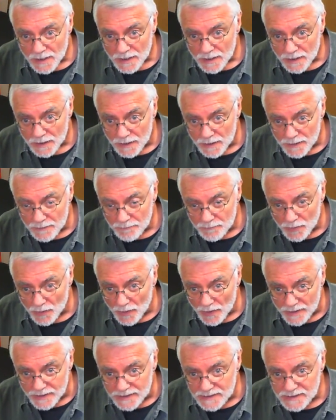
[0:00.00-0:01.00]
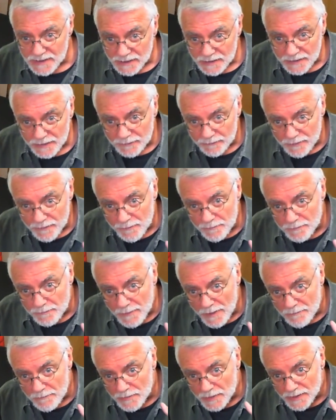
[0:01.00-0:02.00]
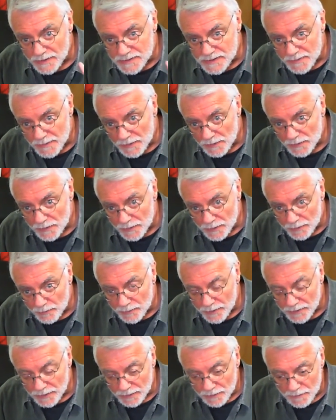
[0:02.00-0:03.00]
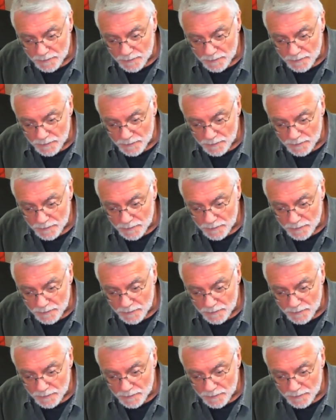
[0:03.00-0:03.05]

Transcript: but I need to keep remembering to be looking up at you.